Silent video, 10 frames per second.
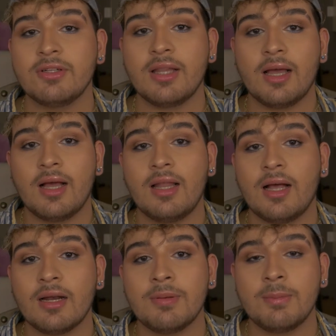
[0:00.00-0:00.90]
that, a
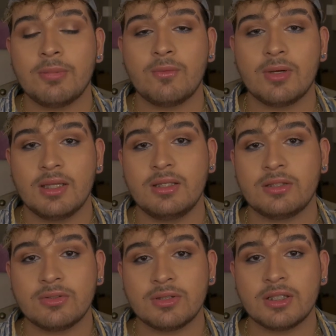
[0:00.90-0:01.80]
lot of people, what they
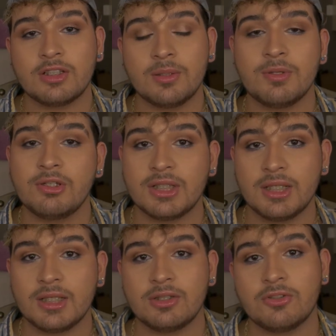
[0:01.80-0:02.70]
do is they jump
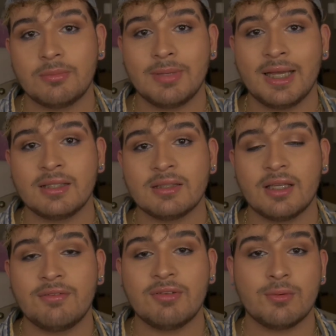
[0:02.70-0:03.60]
usually into a mask
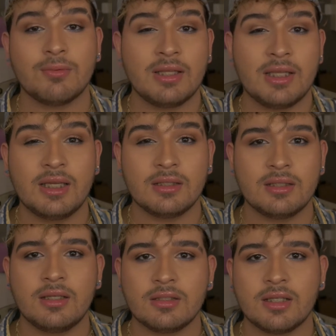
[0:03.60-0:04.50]
if they're really
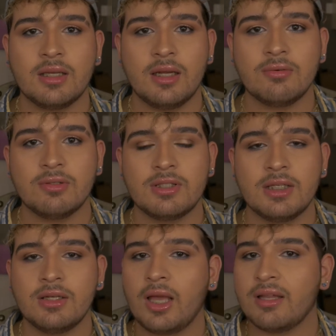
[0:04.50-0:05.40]
into their skincare
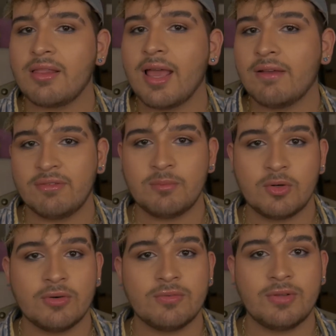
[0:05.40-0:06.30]
routine and they have a
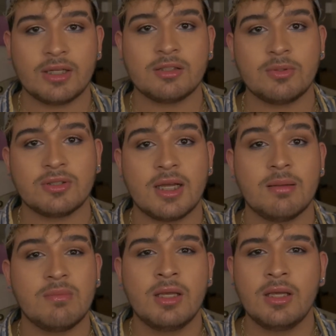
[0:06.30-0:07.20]
more flexible
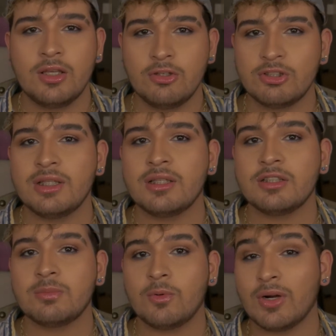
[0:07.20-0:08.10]
time. Usually this
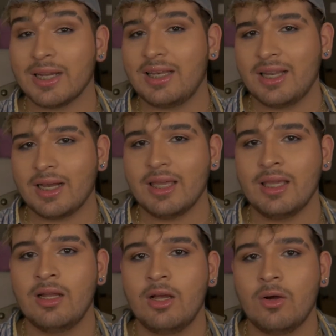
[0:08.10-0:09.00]
is more at
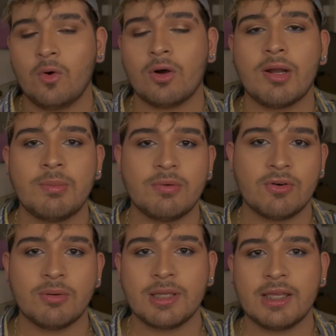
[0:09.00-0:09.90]
night or right before a big